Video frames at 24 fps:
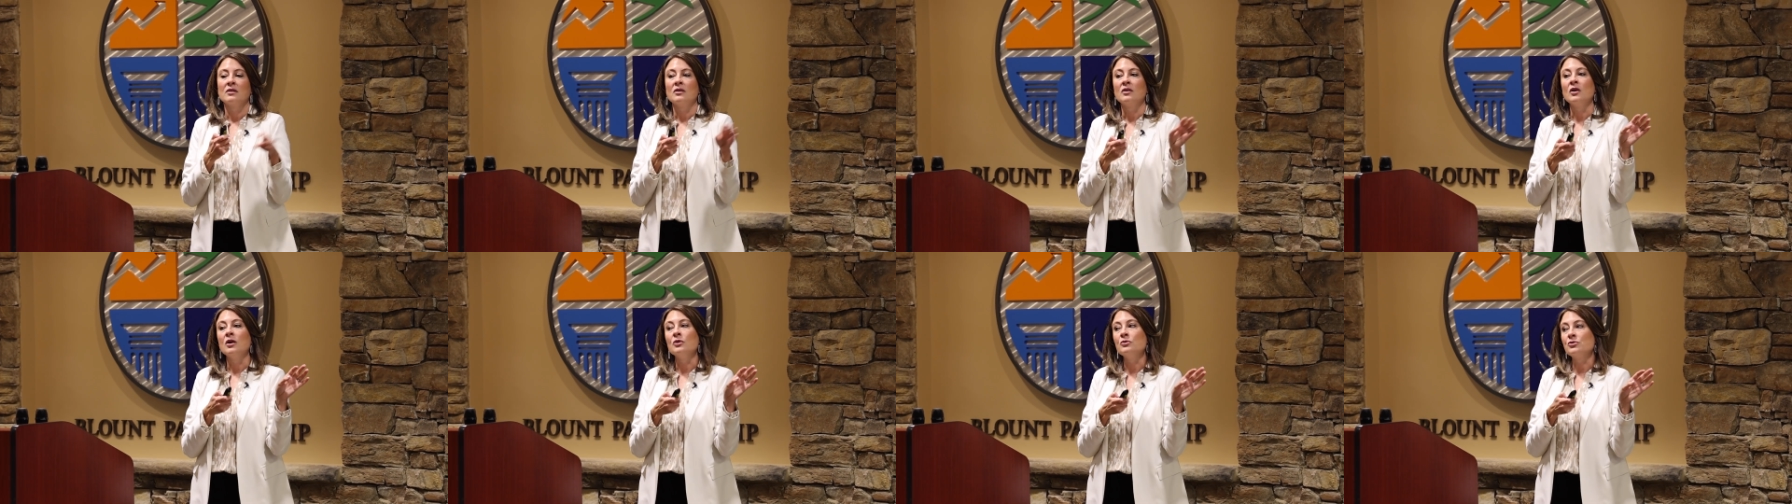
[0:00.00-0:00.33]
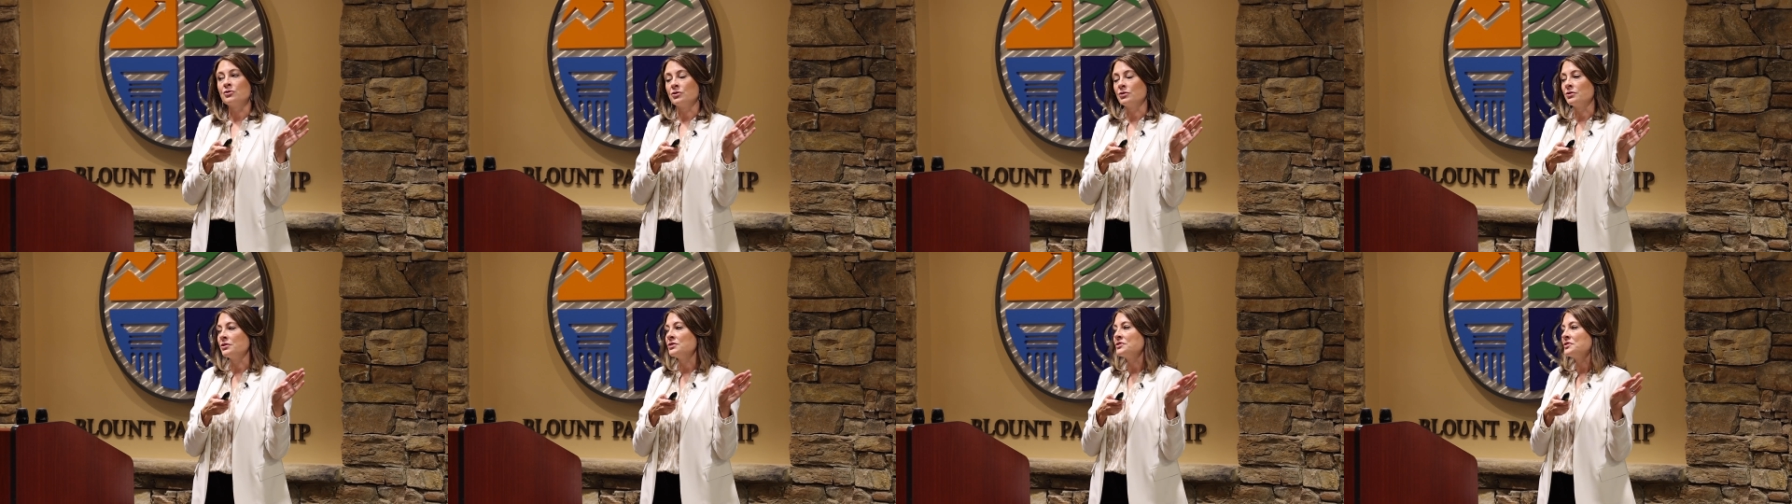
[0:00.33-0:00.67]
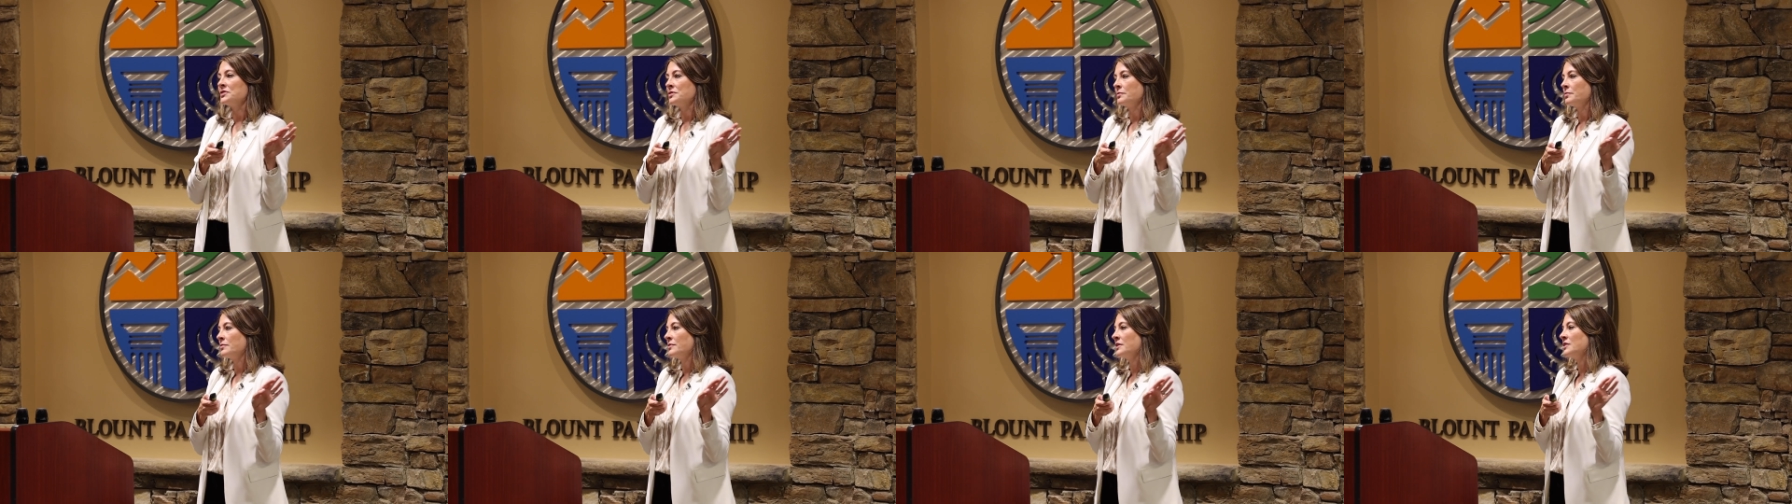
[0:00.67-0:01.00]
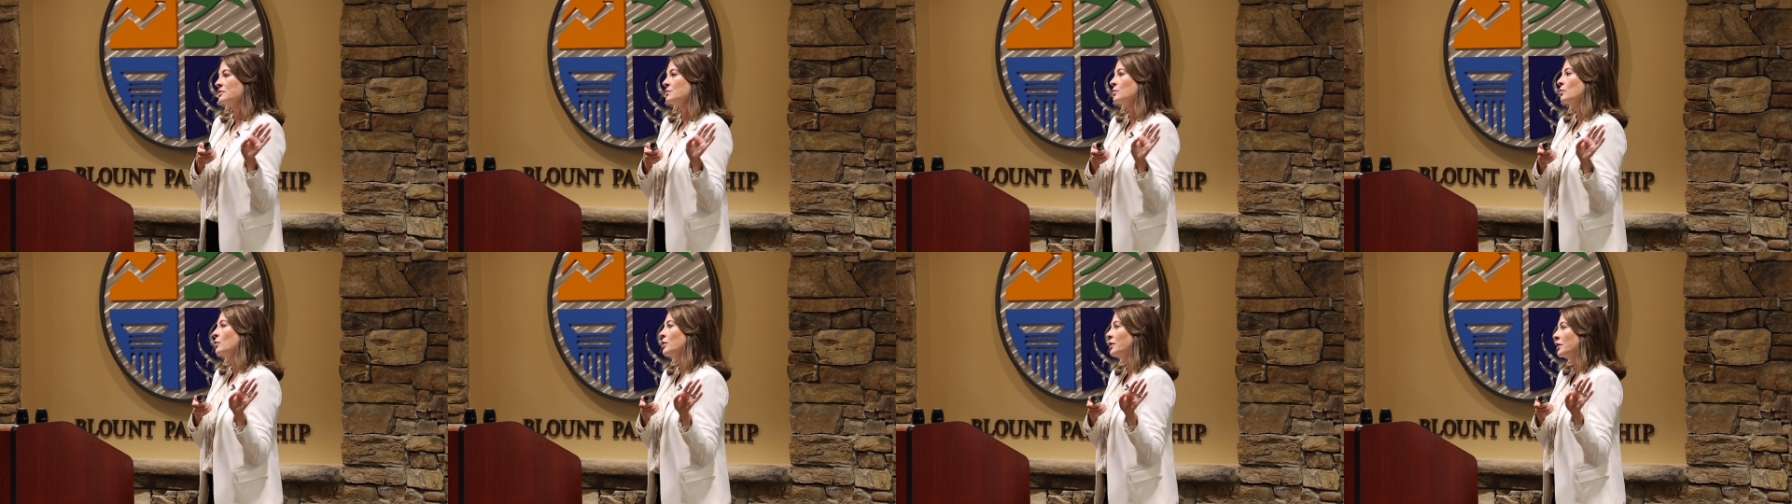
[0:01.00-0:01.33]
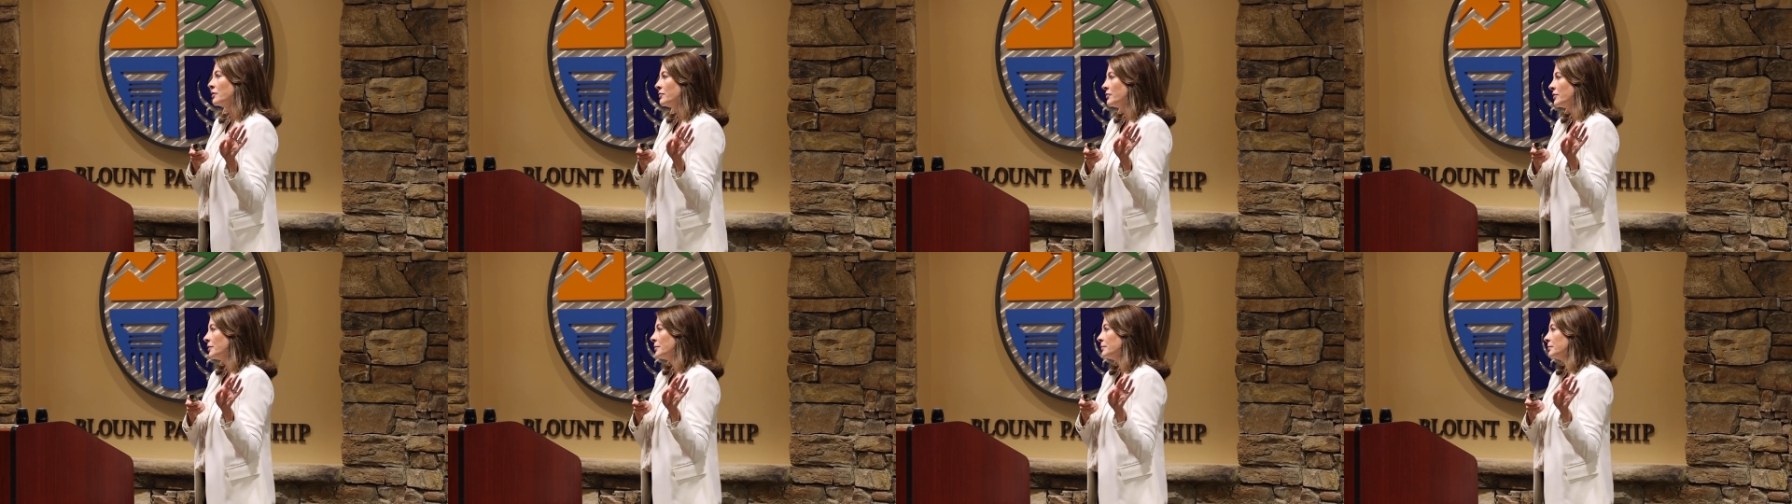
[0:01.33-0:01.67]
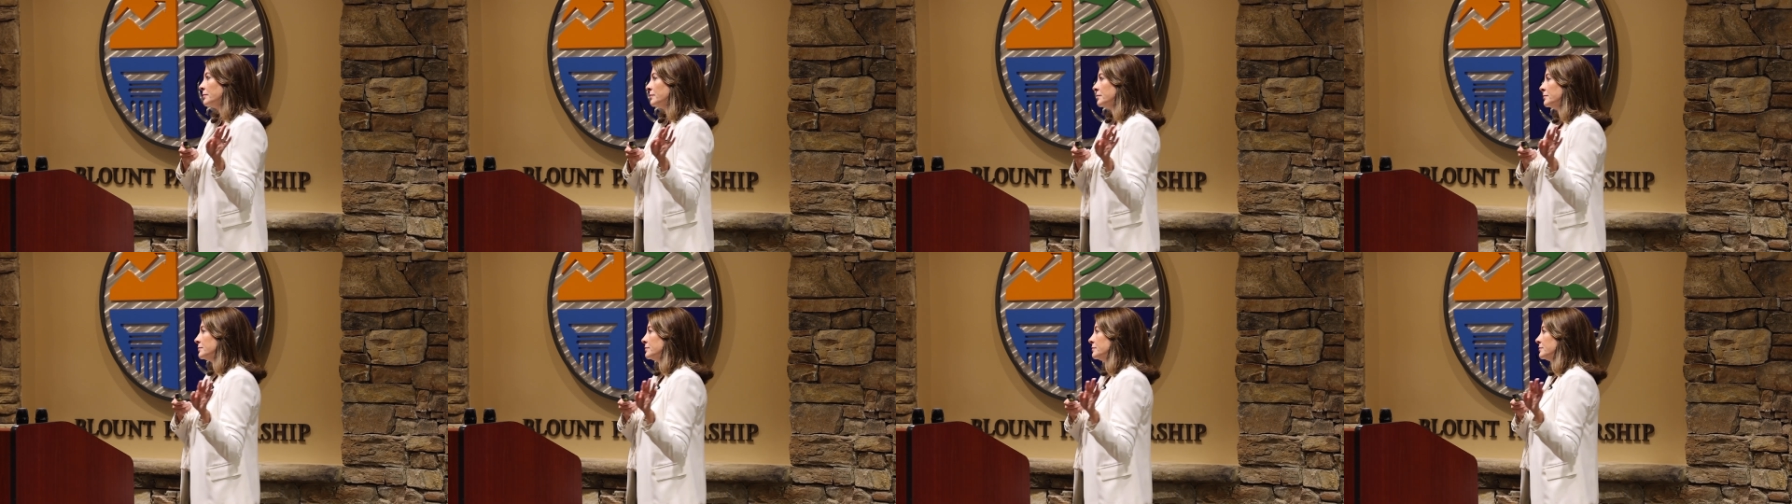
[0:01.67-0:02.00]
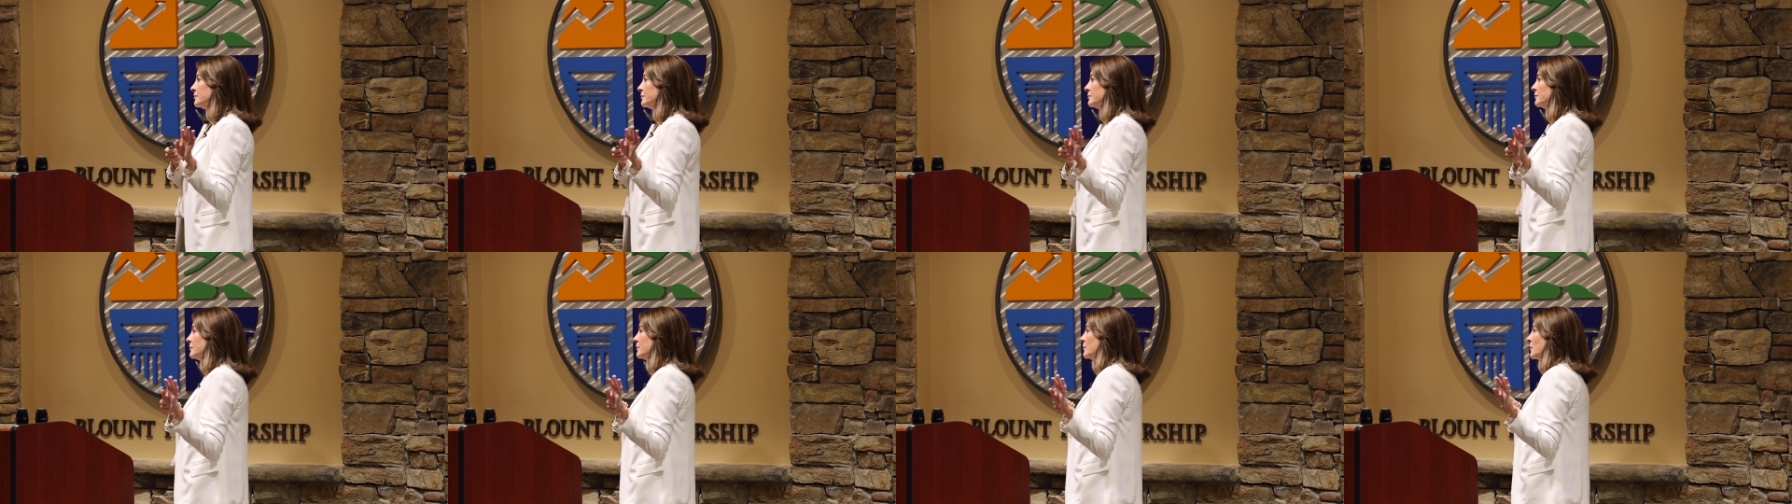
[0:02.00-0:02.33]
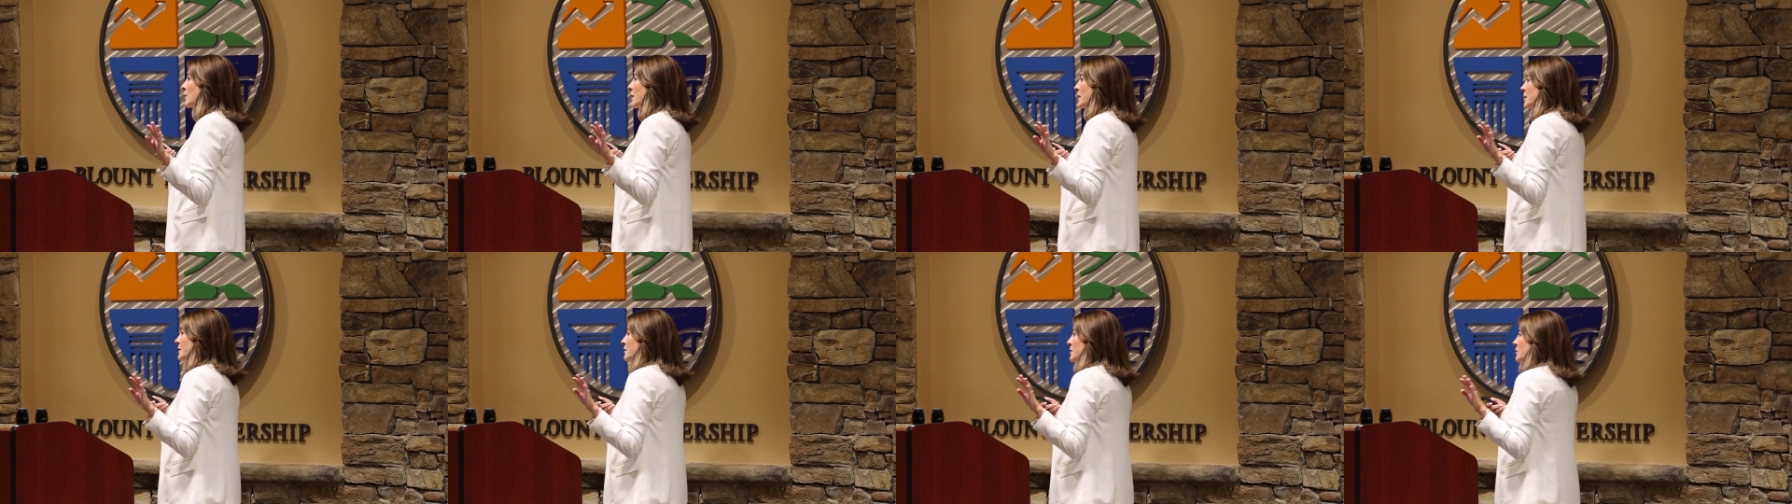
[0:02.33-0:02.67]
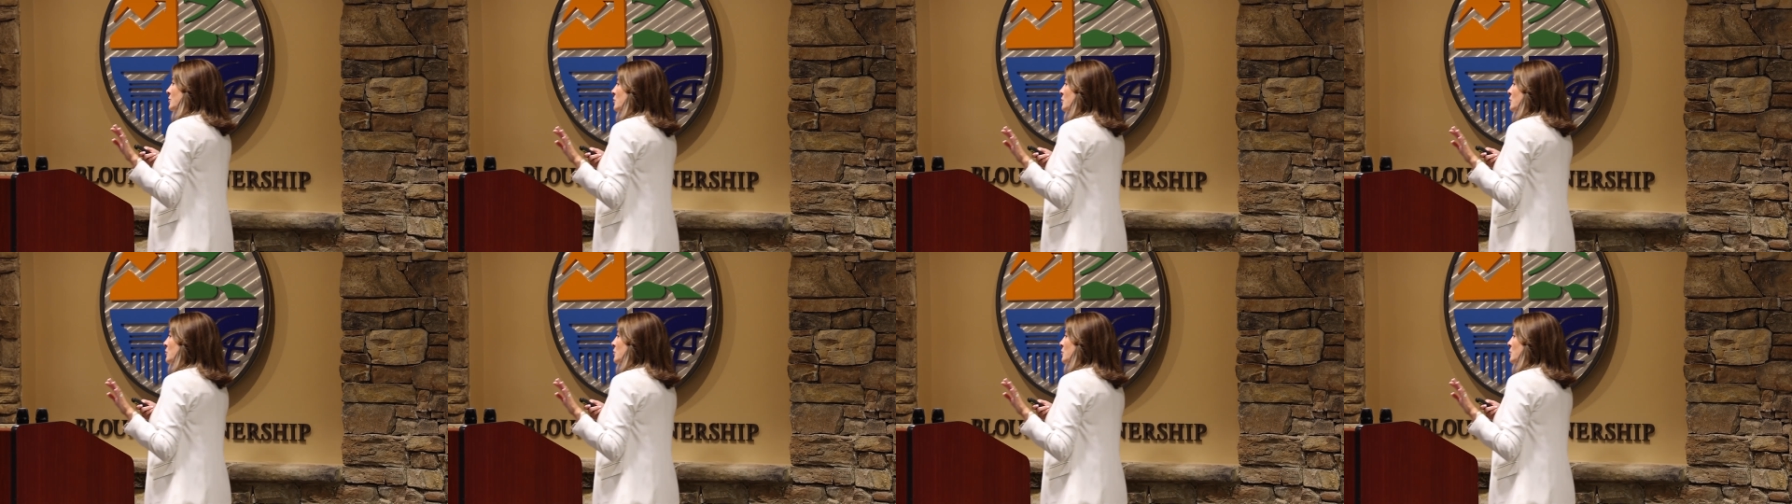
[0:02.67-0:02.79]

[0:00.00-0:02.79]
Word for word: Closure is, the, is one of them right?